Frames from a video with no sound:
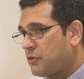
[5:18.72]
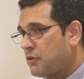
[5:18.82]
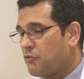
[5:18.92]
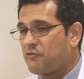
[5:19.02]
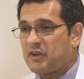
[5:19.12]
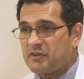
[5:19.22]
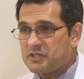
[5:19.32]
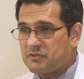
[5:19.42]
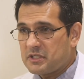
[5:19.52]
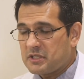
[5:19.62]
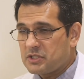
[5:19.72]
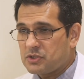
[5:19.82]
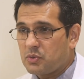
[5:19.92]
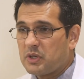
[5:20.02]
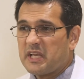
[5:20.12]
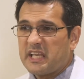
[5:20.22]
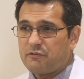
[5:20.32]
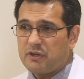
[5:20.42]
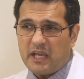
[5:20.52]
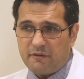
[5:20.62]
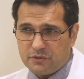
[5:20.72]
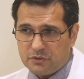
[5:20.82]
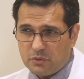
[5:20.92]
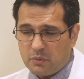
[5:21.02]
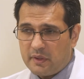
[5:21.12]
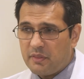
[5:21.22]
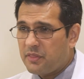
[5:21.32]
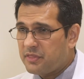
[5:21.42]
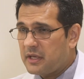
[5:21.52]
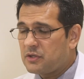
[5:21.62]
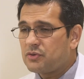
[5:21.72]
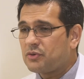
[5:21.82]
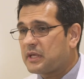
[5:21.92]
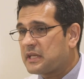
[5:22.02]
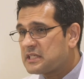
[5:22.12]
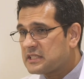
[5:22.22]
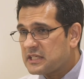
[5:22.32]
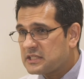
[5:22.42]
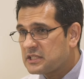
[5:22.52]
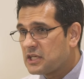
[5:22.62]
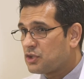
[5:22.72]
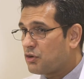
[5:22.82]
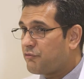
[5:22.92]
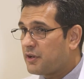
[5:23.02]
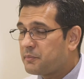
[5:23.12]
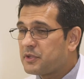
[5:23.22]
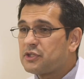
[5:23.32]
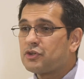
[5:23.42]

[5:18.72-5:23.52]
for various reasons. So if you have to do one, then you can assess your fallopian